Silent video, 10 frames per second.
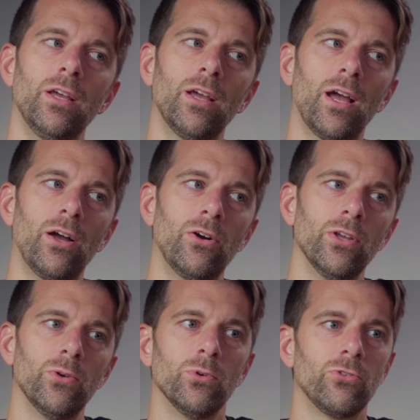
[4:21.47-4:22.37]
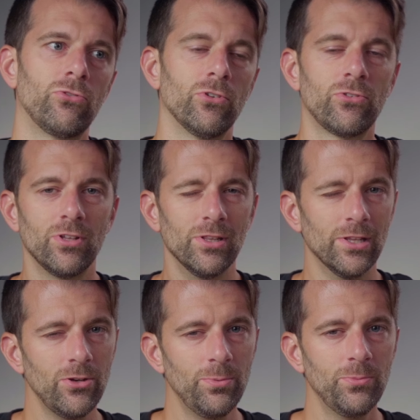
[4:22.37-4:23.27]
how it was just a
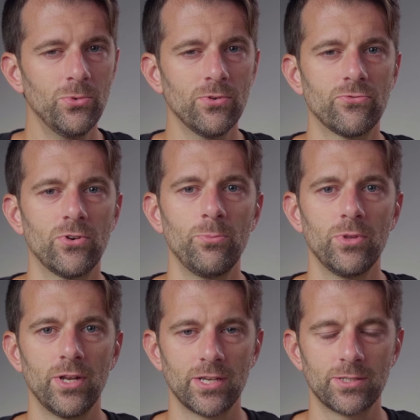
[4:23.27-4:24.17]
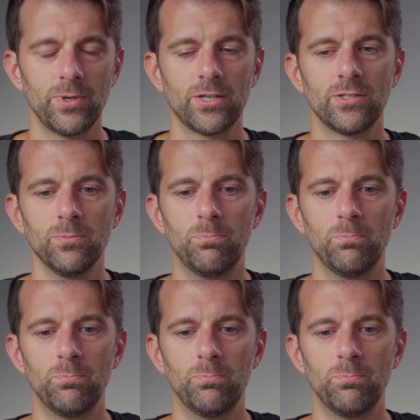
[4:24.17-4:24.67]
little bit more firm than I expected,